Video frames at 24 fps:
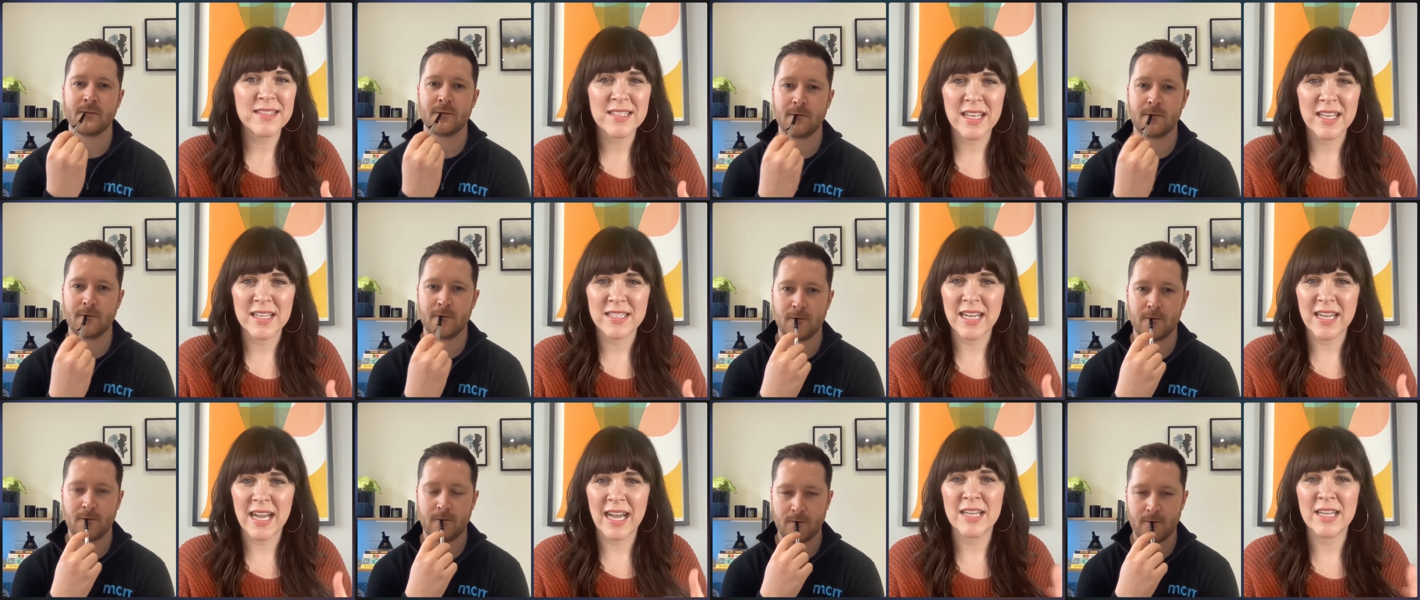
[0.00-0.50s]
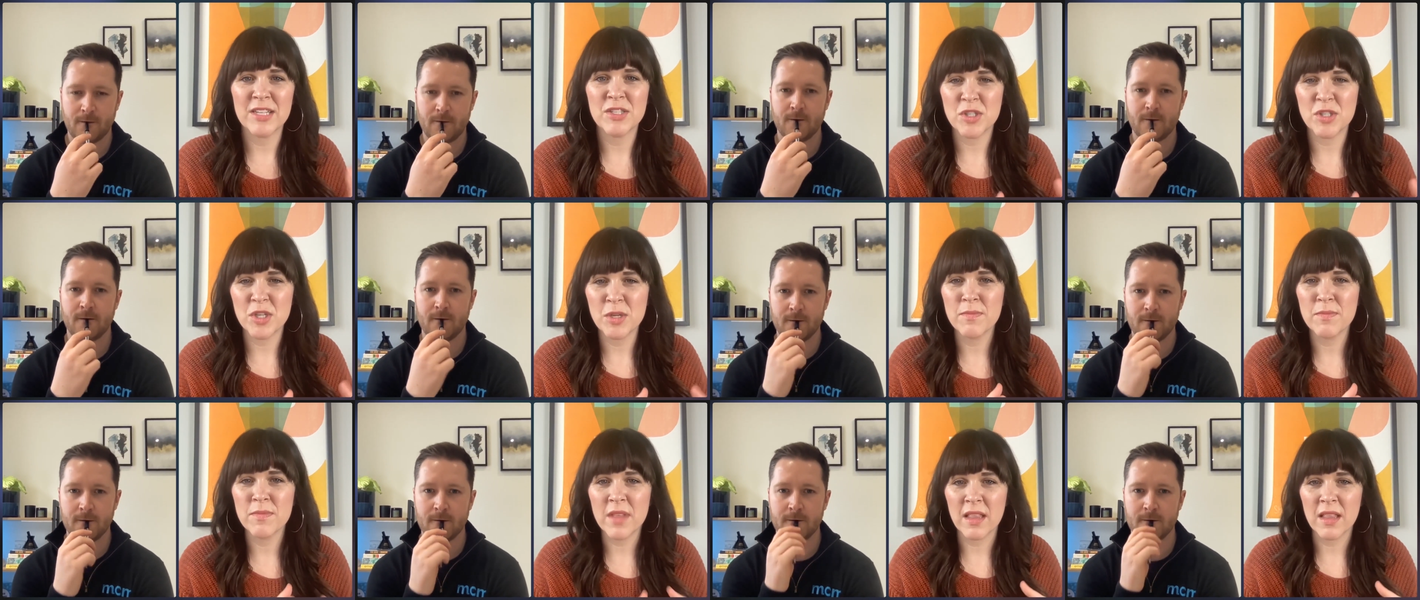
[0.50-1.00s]
Speaker 1: because I
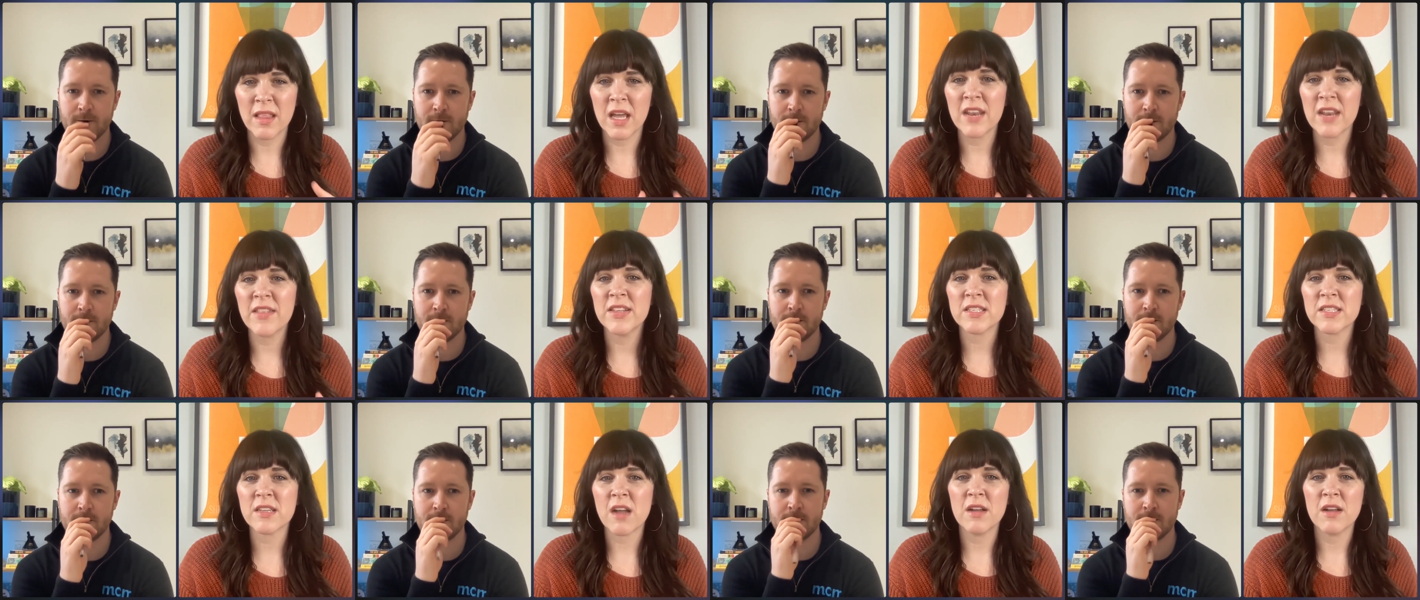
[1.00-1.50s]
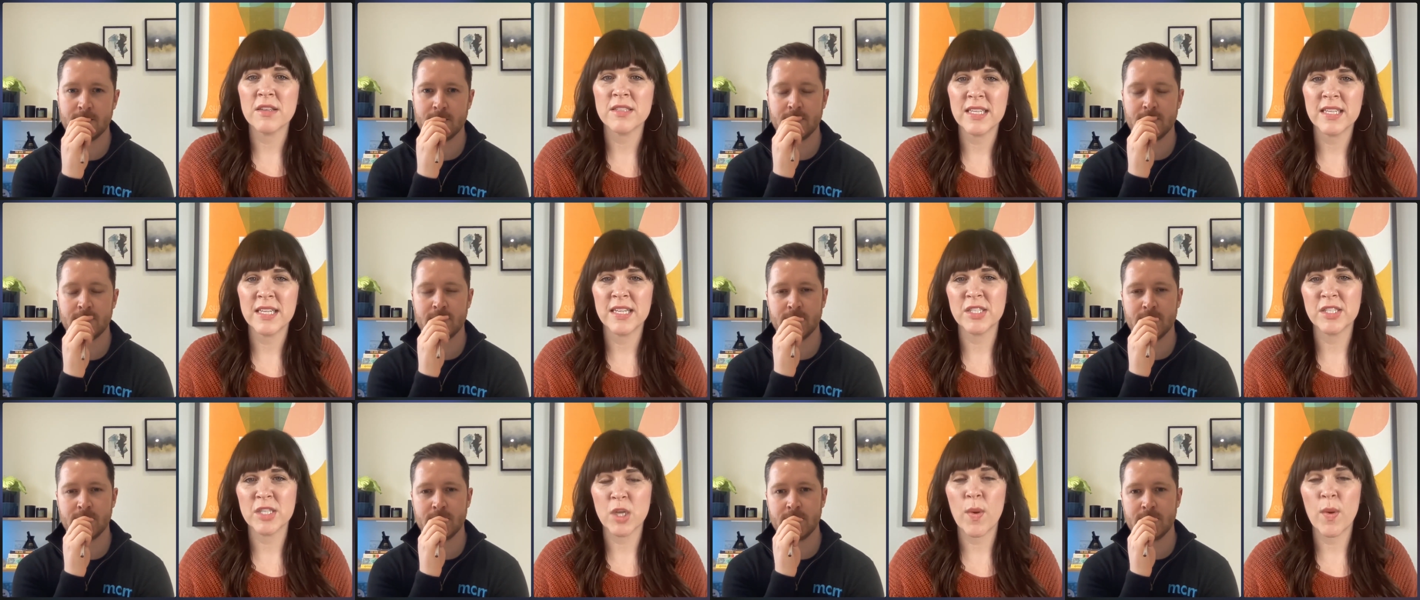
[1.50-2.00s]
assume a lot of this
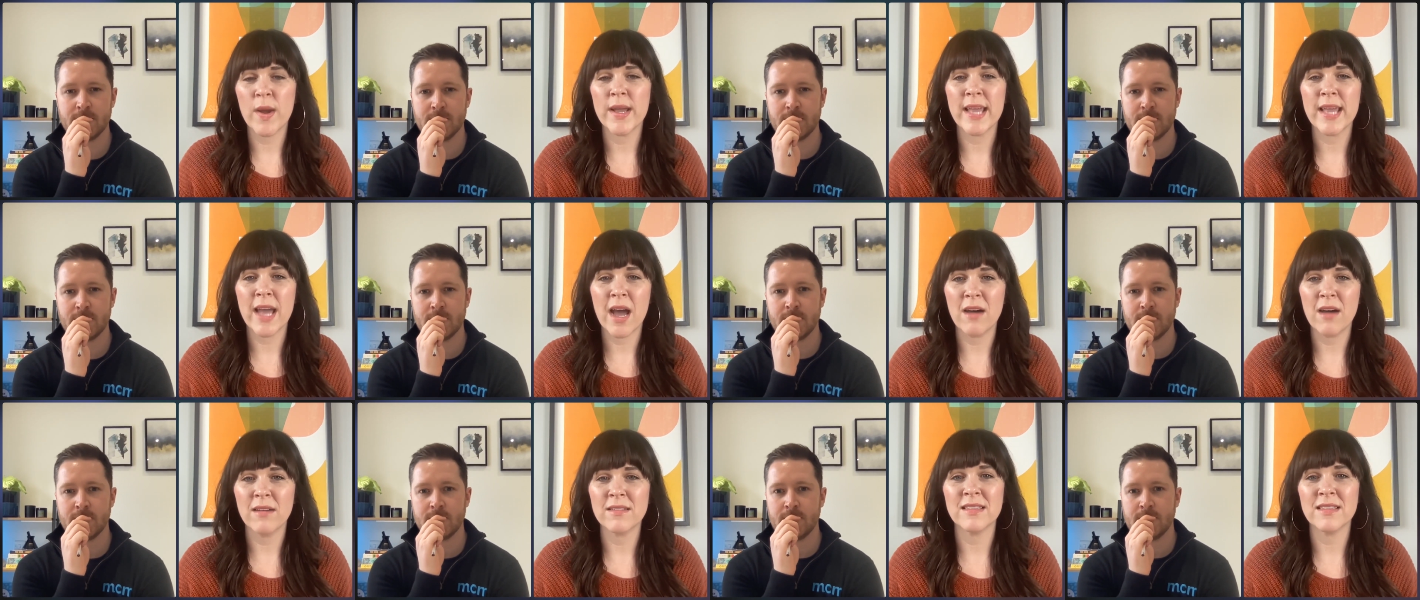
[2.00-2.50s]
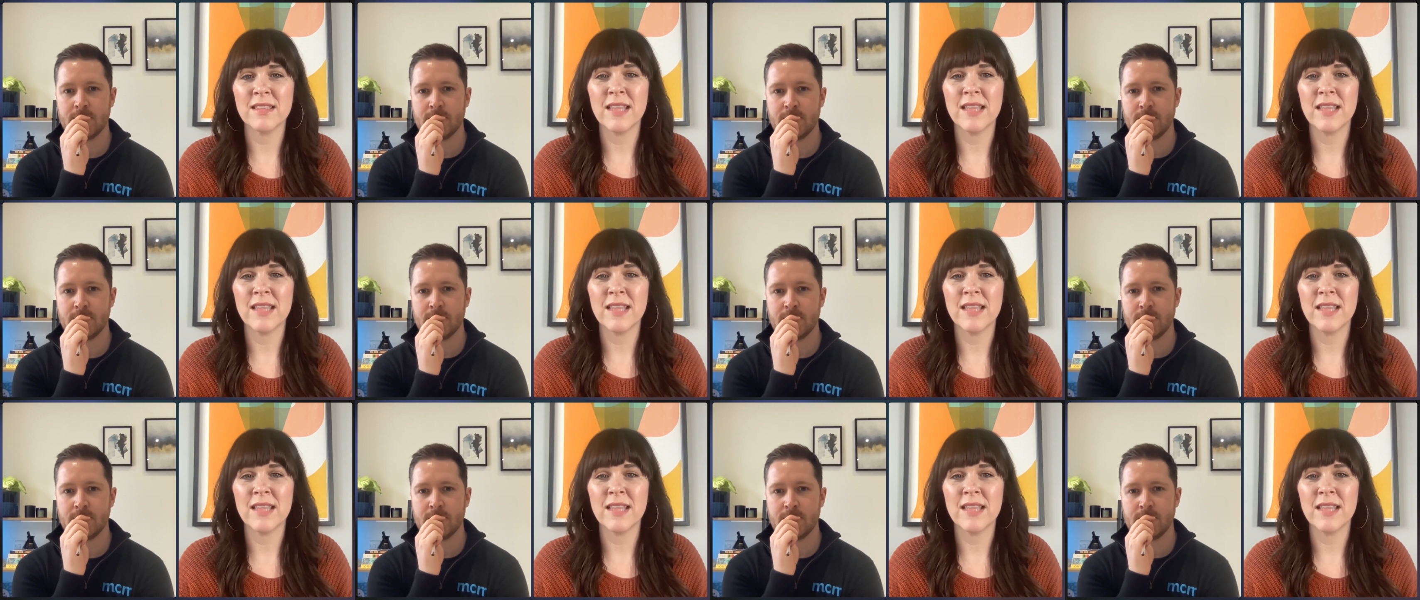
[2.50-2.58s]
content is going out